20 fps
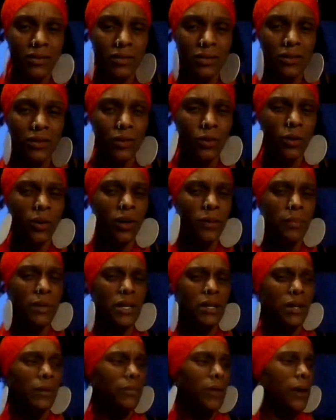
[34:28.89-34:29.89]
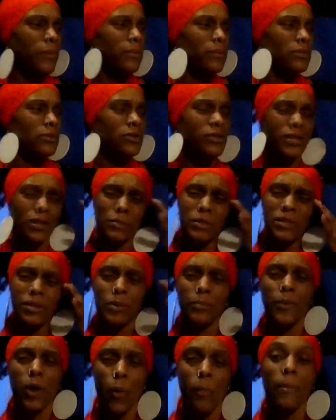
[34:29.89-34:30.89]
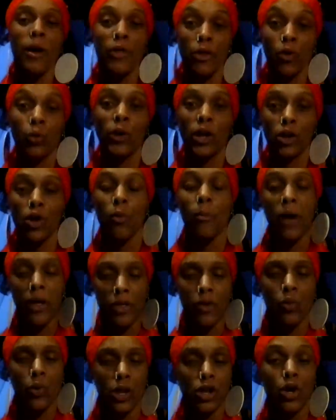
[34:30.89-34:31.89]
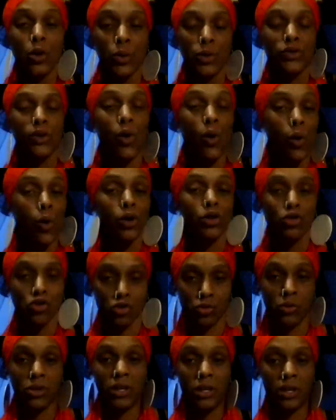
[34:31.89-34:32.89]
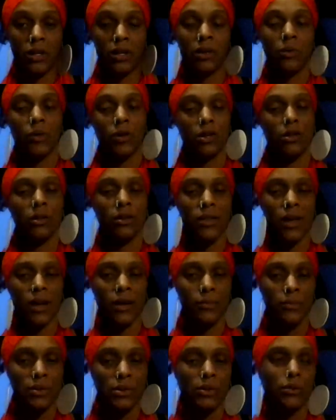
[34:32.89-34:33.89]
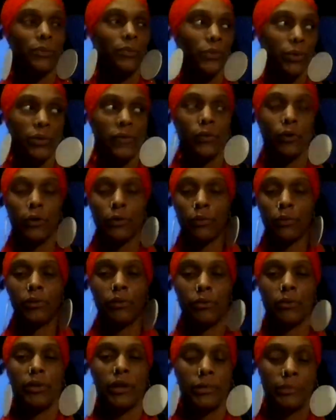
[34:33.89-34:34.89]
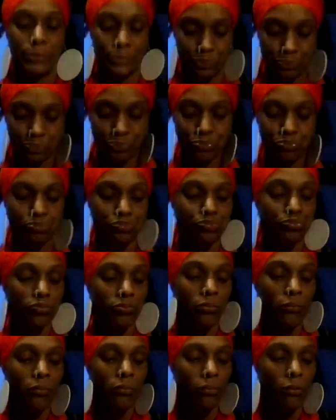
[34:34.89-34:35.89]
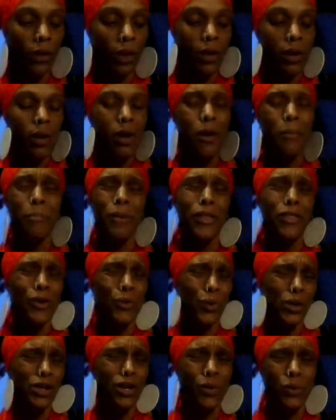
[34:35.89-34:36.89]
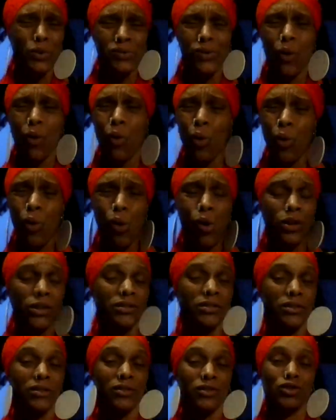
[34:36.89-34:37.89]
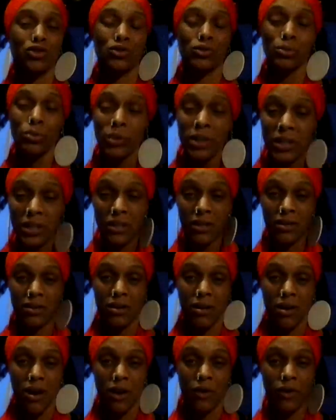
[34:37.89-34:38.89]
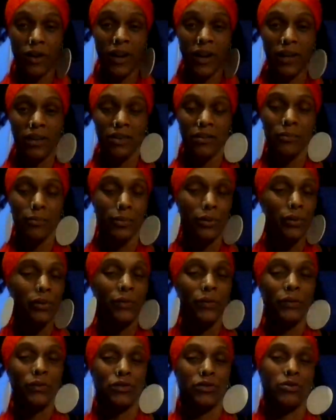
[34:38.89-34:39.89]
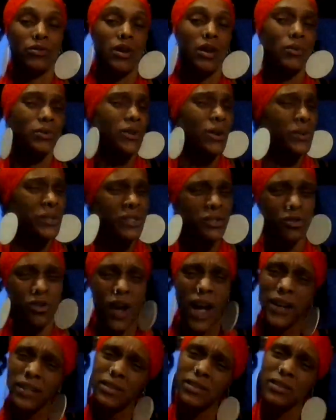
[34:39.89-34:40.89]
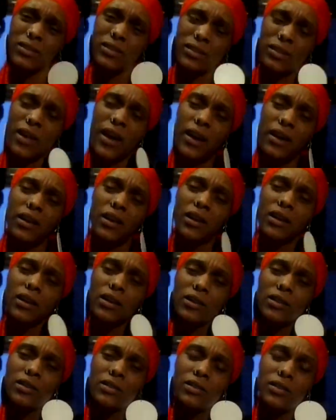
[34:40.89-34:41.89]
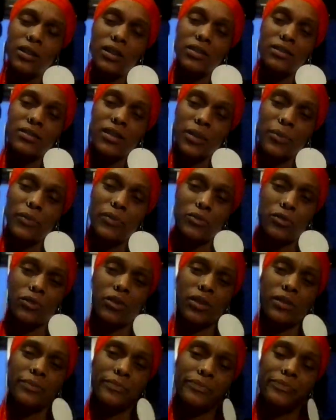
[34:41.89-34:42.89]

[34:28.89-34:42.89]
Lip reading: You know what I mean? They're telling me something about Mother Willow. Mother Willow is an old tree, and I want to look that up too. 3433. Mother Willow is an old tree, alright? Beautiful tree. I was always attracted to that type of tree.